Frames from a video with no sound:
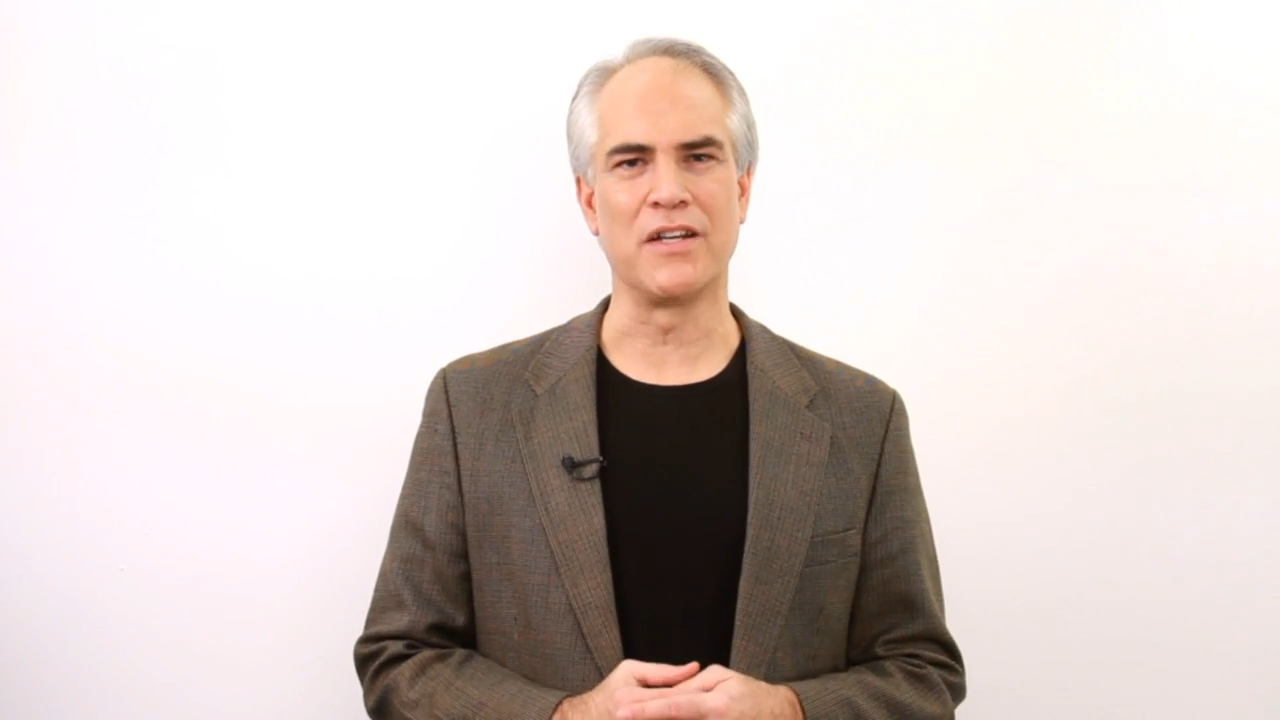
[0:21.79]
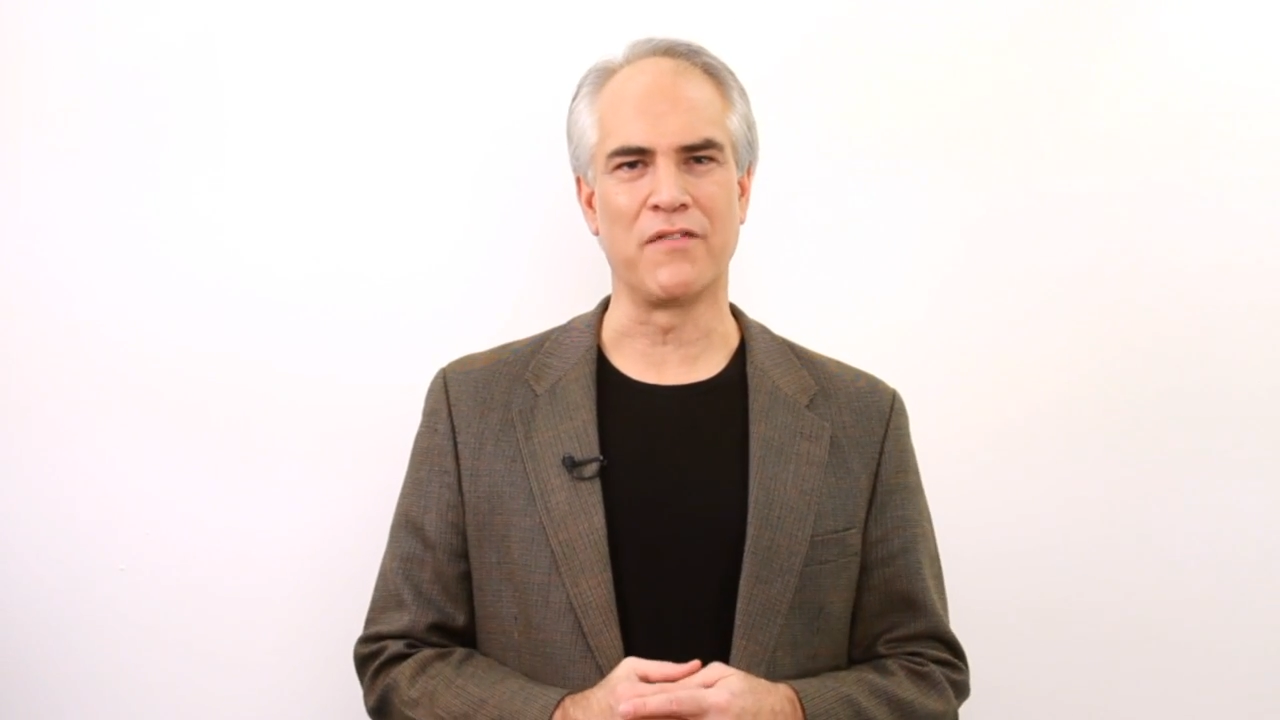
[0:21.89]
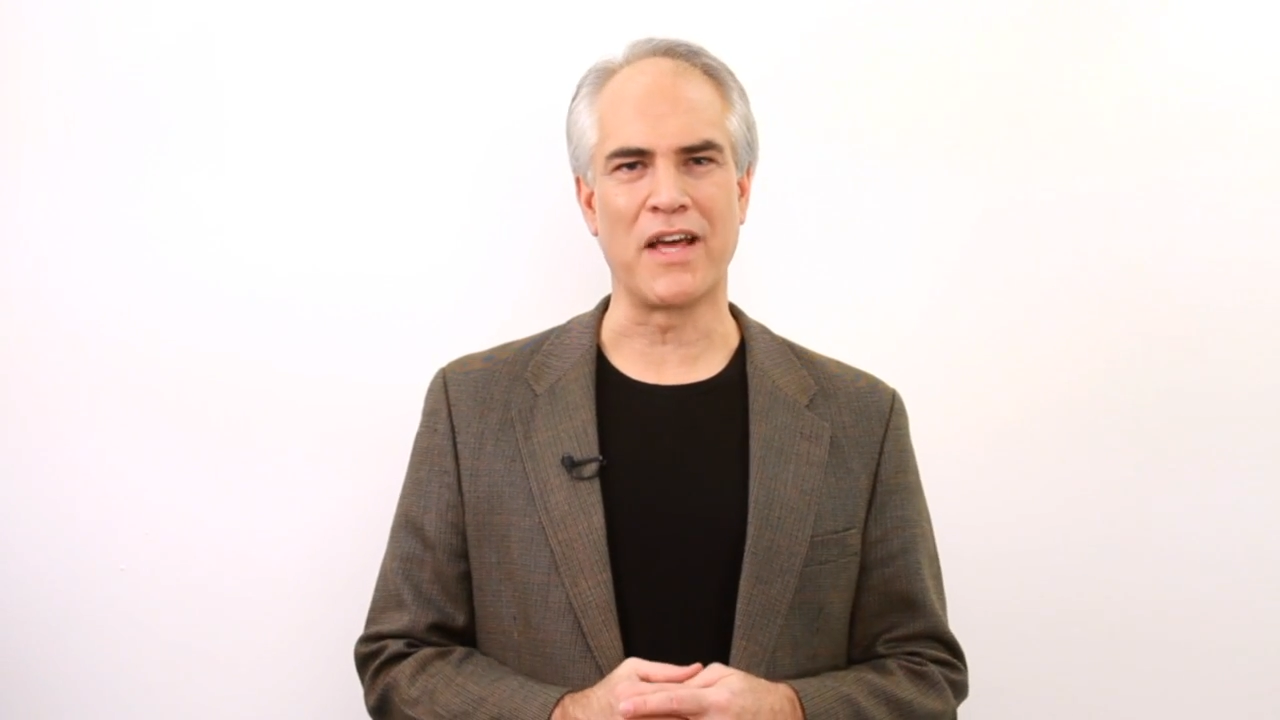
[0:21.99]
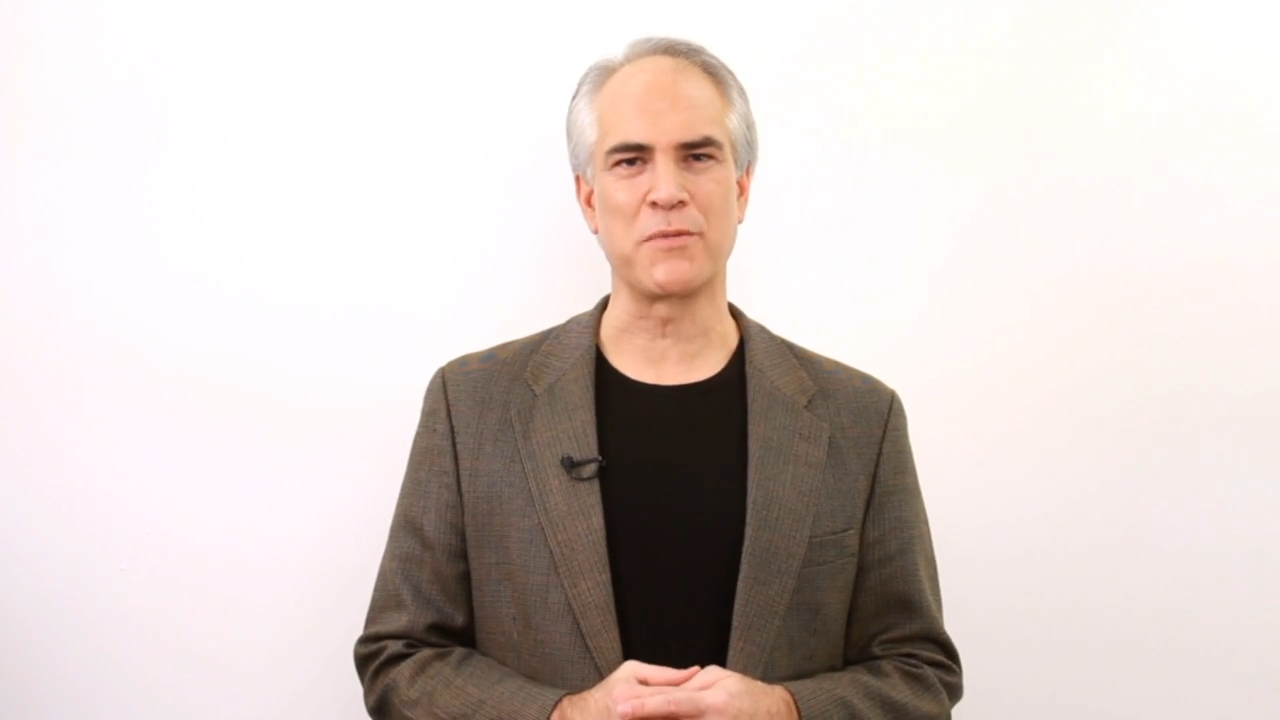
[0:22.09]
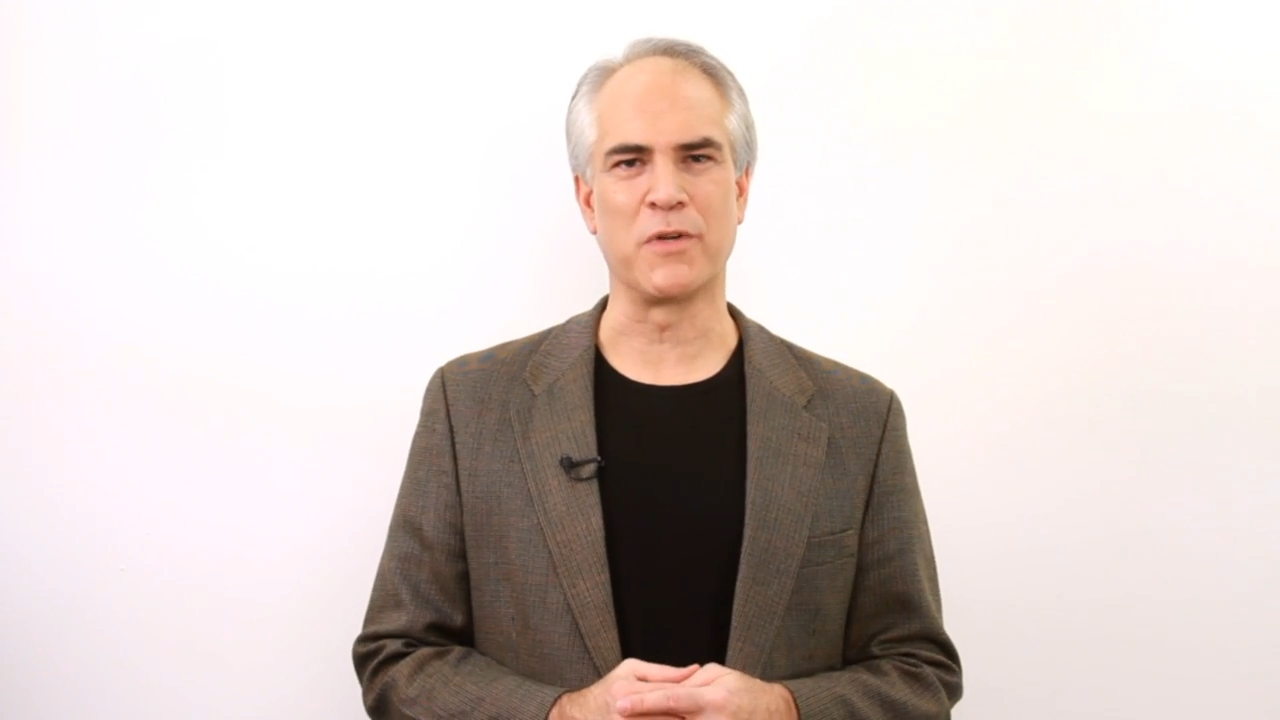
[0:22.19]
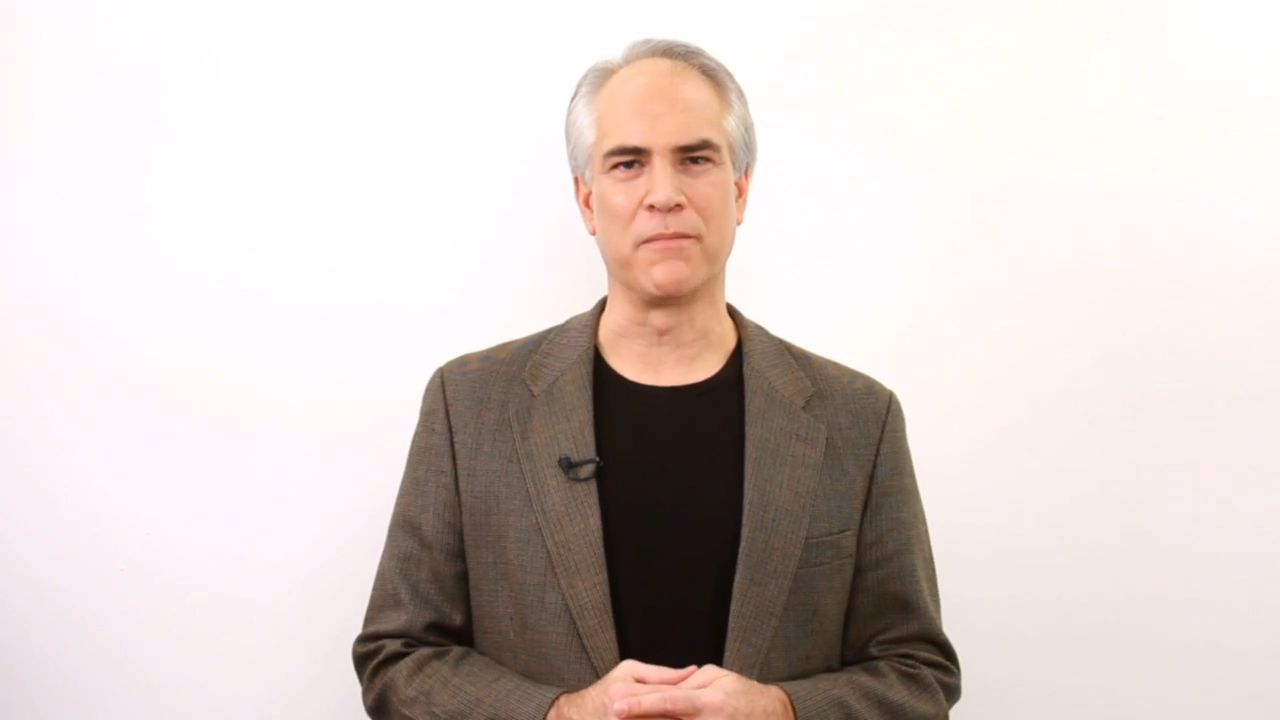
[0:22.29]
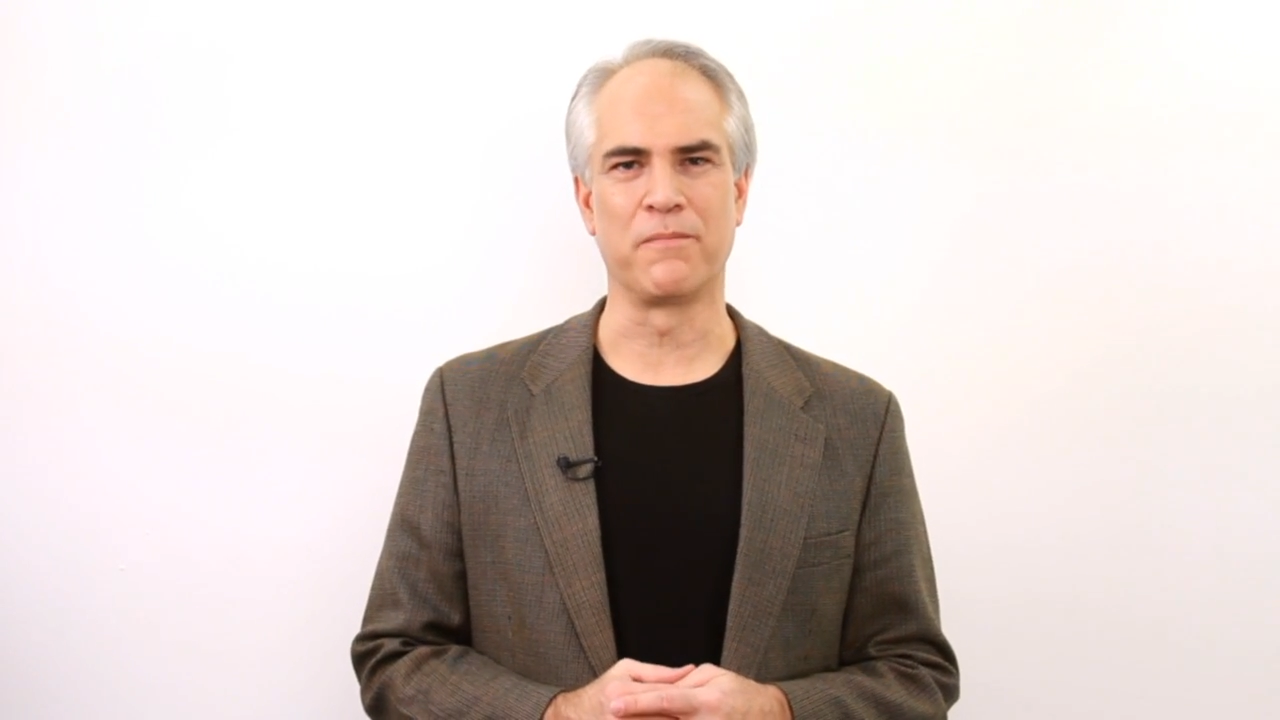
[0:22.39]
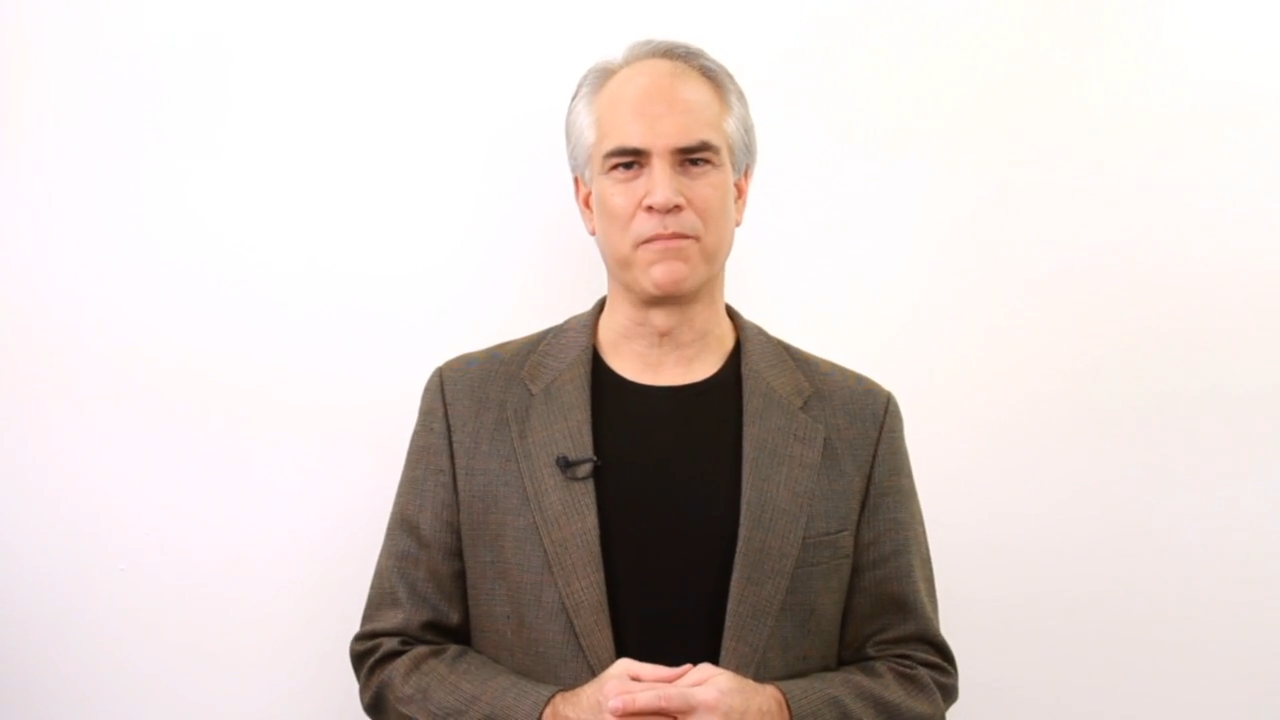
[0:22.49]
an investment.